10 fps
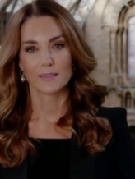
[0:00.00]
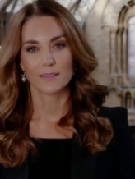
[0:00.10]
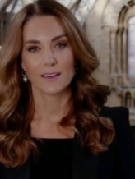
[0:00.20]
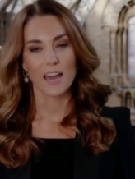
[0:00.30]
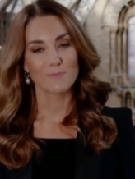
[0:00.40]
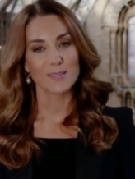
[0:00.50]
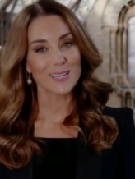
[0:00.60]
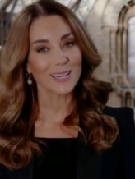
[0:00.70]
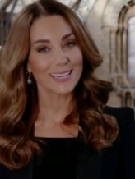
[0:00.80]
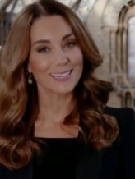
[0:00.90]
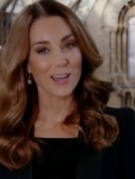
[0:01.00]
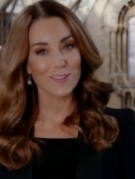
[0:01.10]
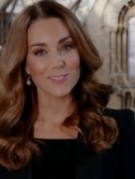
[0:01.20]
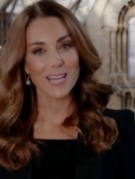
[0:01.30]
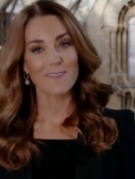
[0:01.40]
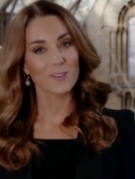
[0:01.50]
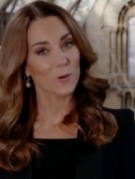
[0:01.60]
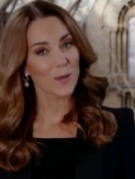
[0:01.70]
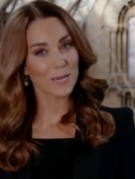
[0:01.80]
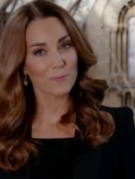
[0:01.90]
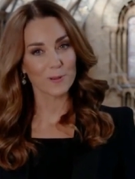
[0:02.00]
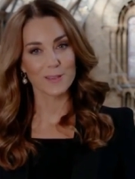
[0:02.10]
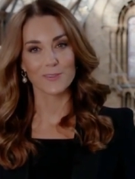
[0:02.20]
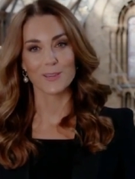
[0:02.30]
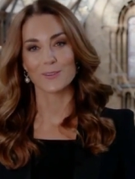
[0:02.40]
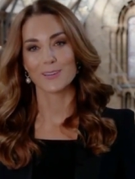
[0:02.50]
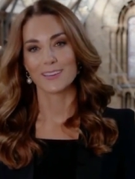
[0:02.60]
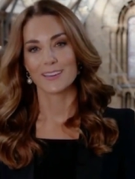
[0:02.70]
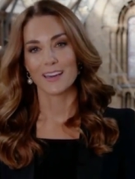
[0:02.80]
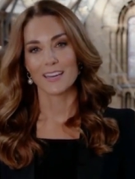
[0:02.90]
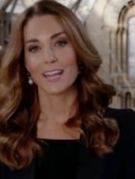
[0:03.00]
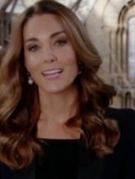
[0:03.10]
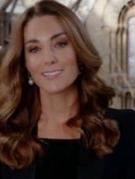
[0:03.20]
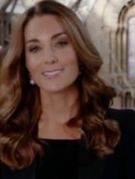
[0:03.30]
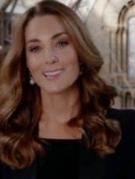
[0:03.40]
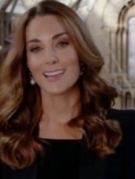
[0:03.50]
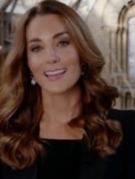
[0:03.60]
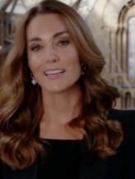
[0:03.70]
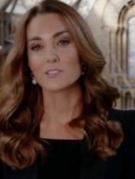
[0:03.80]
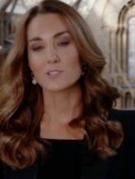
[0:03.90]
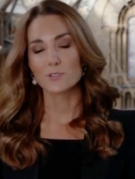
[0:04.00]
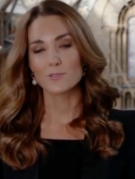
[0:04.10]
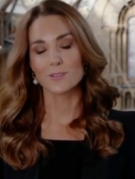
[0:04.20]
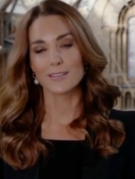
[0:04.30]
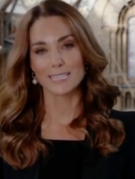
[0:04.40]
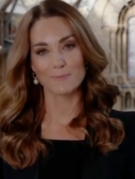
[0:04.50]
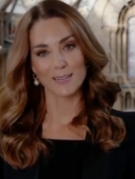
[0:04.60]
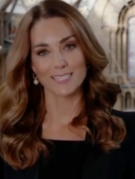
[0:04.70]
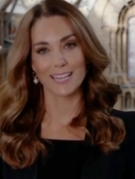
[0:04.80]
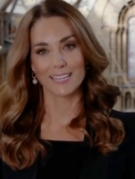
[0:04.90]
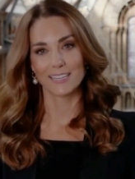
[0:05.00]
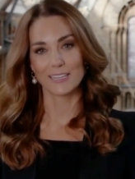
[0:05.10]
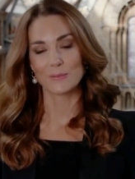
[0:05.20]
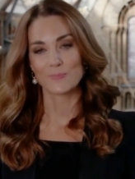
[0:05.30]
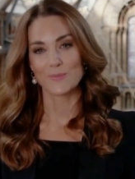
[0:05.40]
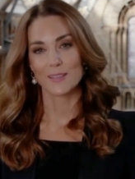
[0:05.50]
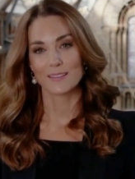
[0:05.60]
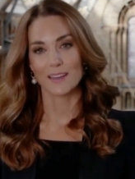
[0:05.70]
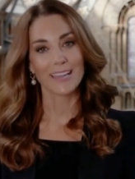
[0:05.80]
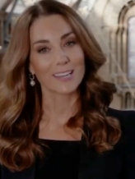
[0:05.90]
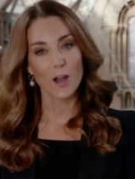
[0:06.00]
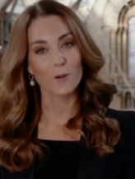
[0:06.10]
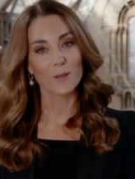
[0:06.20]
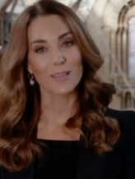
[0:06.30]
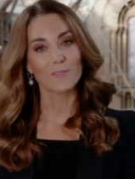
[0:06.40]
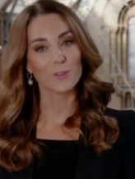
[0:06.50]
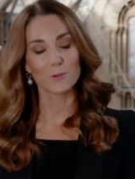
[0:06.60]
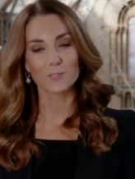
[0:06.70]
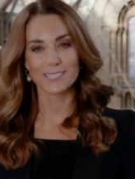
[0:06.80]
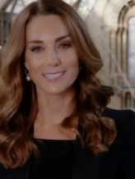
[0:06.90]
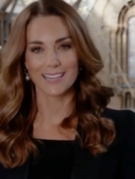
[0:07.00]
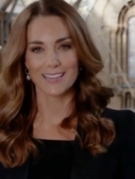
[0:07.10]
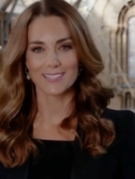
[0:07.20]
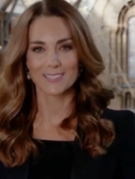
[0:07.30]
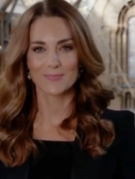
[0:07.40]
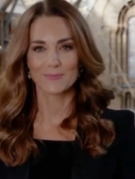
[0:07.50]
I've been lucky enough to have a quick preview and I can say it's truly spectacular. I can't wait for you all to see it.